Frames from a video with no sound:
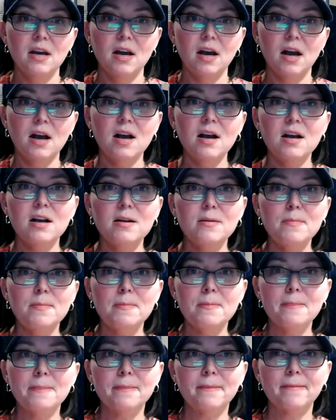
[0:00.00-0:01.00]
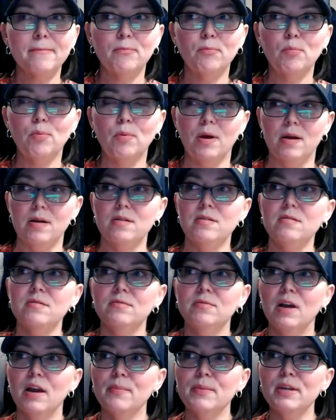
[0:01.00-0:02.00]

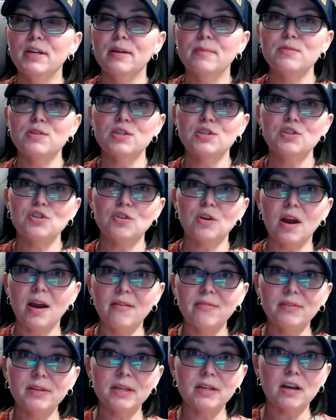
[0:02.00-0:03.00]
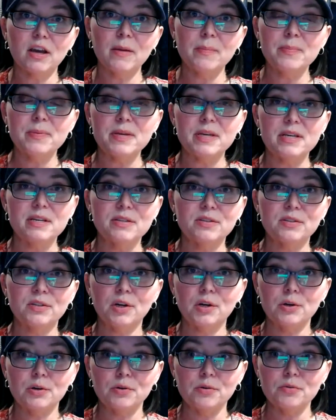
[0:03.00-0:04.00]
Well, I mean, I'm just traveling up the East
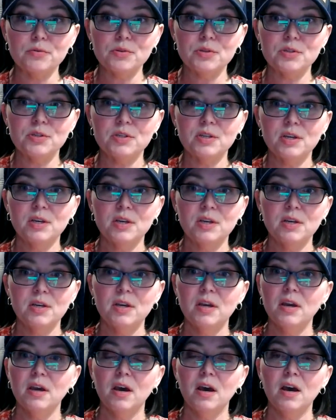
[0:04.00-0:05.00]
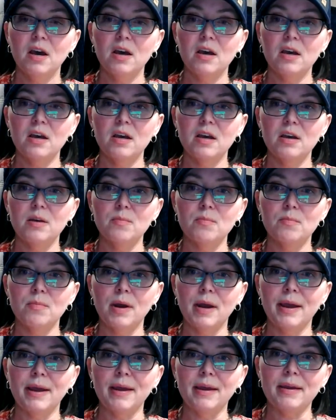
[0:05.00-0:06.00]
Coast.
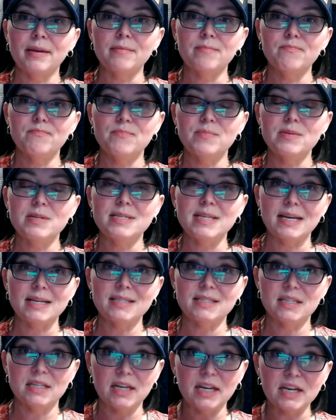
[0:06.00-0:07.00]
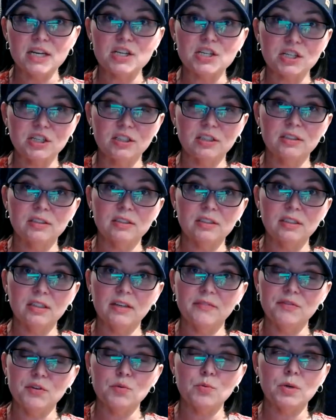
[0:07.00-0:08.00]
My destination,
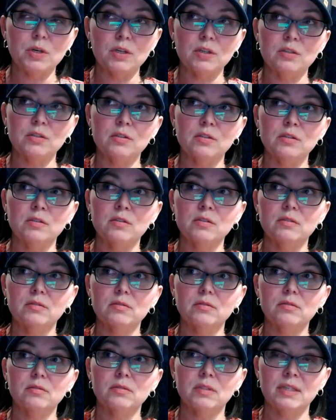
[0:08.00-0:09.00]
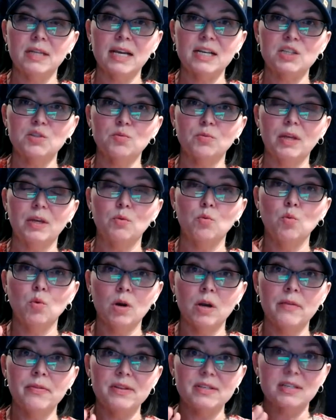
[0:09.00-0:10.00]
if you will, the next
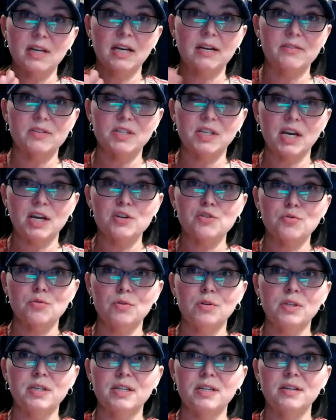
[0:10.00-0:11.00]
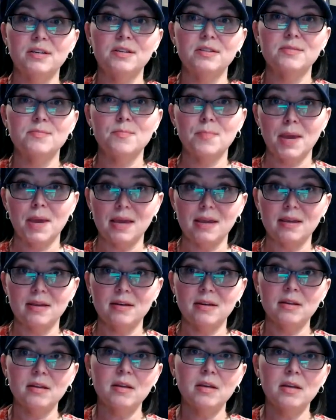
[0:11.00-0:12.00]
one that's kind of scheduled is
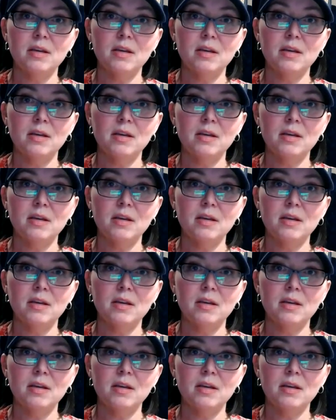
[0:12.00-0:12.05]
Maine